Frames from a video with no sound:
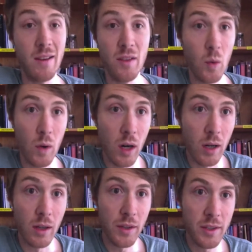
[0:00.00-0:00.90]

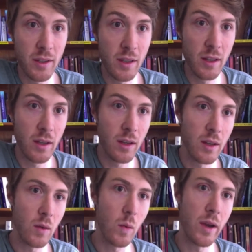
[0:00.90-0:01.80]
world
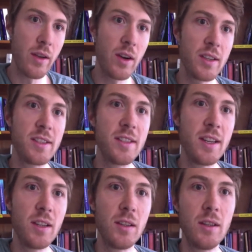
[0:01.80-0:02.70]
where there's
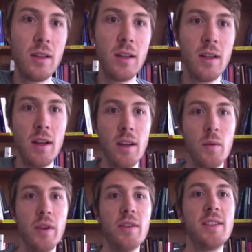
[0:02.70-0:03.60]
still
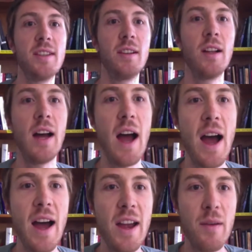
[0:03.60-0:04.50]
a
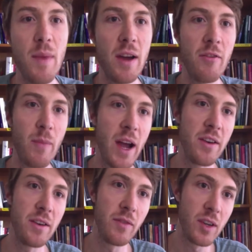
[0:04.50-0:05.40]
high amount of
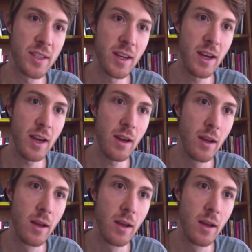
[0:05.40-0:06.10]
biodiversity,